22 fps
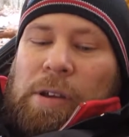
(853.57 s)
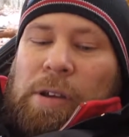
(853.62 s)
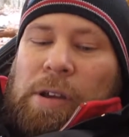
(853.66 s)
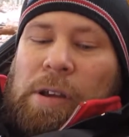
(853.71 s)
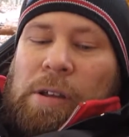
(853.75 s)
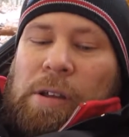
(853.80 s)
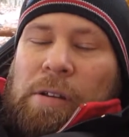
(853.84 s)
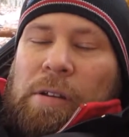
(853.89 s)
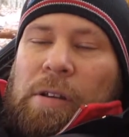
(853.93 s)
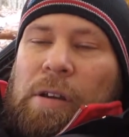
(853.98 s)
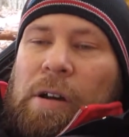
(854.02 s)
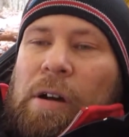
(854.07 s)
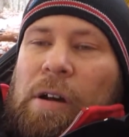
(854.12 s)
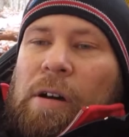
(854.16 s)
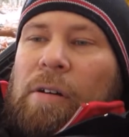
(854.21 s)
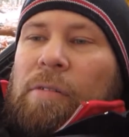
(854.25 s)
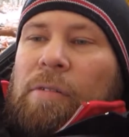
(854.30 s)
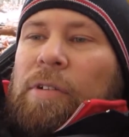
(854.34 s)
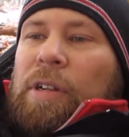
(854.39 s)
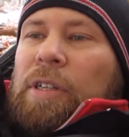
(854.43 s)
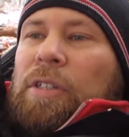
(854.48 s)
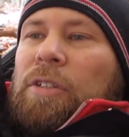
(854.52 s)
and
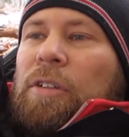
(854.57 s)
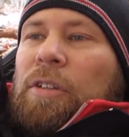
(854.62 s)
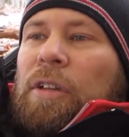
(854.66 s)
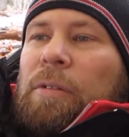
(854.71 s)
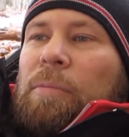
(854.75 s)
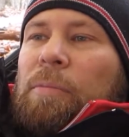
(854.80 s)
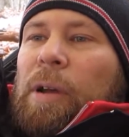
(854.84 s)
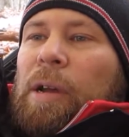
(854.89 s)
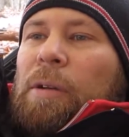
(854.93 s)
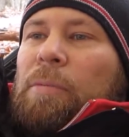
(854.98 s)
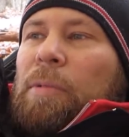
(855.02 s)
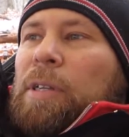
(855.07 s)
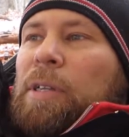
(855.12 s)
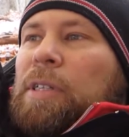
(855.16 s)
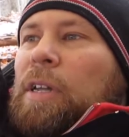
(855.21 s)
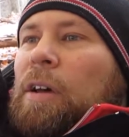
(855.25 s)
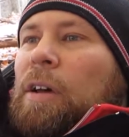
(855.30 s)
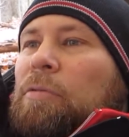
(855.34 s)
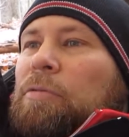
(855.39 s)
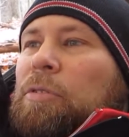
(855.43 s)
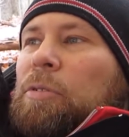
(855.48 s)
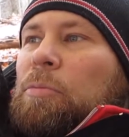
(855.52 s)
eventually make
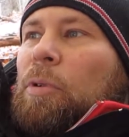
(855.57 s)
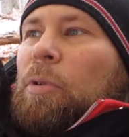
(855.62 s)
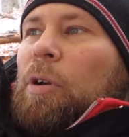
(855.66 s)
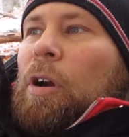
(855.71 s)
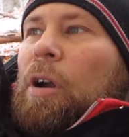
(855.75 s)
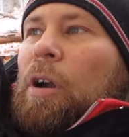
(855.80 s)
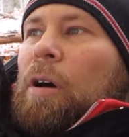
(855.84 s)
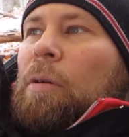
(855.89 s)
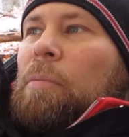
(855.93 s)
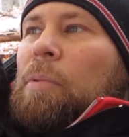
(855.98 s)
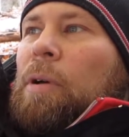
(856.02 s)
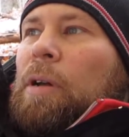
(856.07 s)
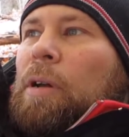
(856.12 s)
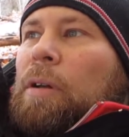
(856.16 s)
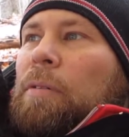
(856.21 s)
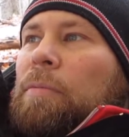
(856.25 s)
myself some grub.